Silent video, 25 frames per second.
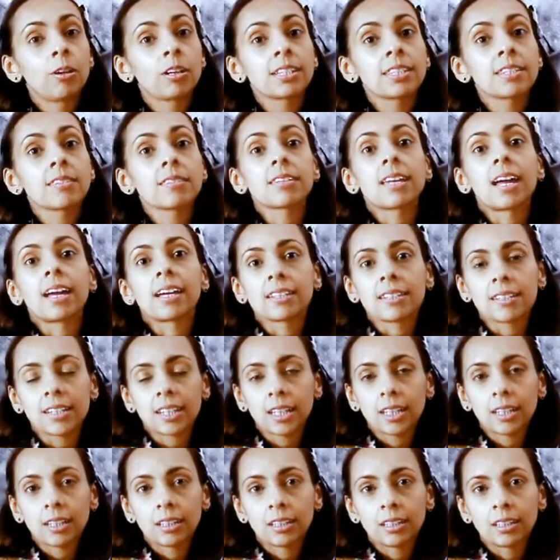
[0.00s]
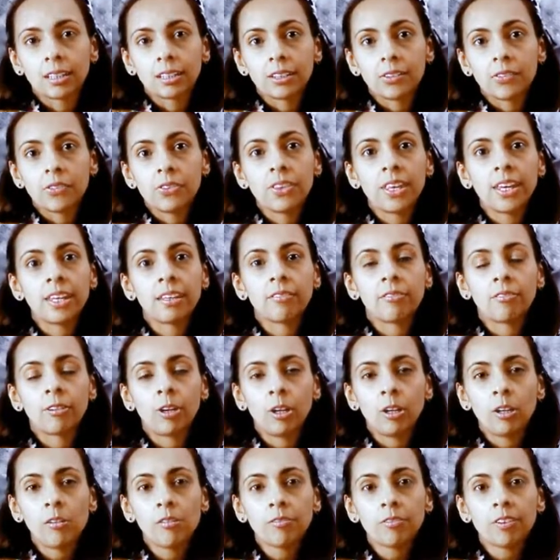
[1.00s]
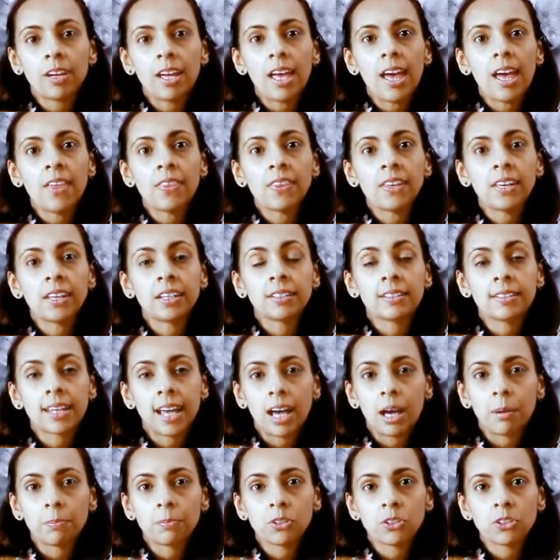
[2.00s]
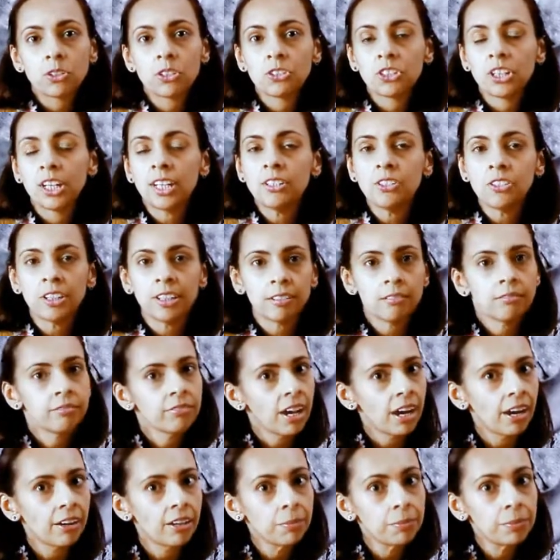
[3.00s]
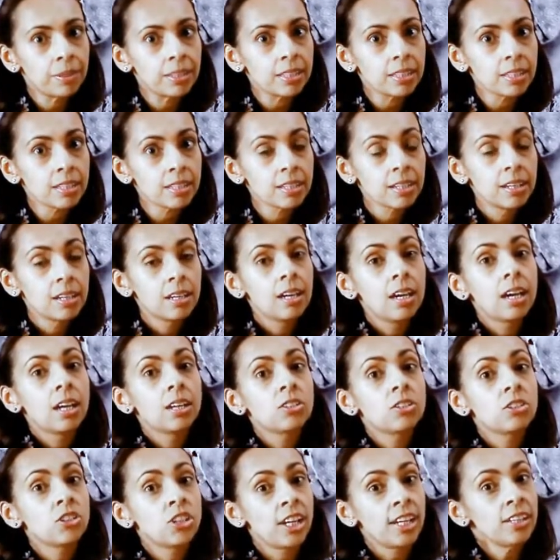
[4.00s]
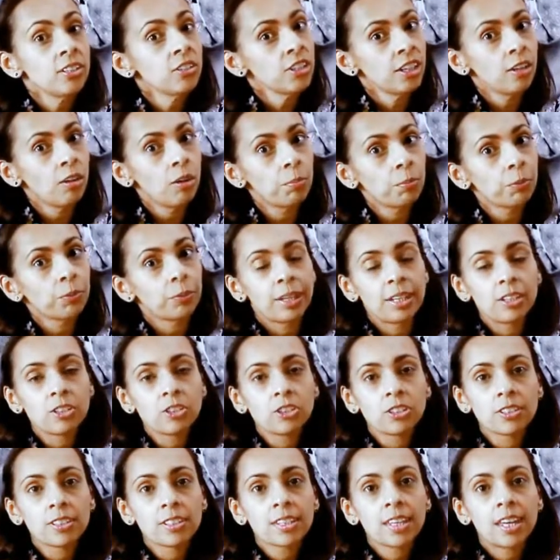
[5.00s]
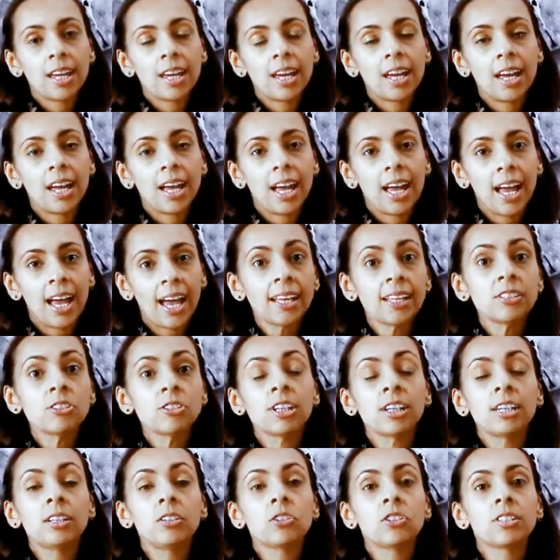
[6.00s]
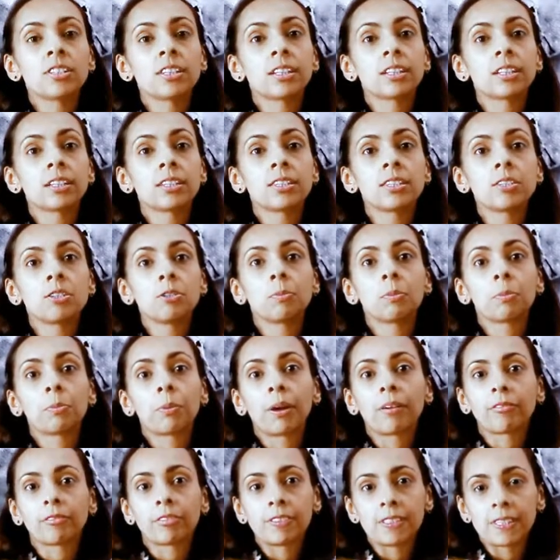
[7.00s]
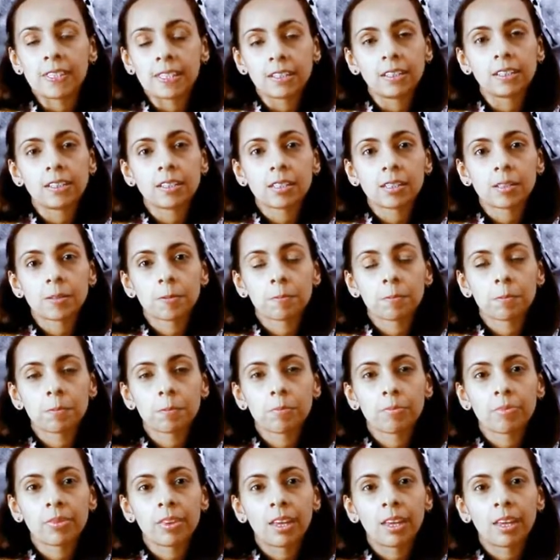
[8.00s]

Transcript: are not static. They evolve and they adapt to changing environments, changing operations, and changes in consumer preferences.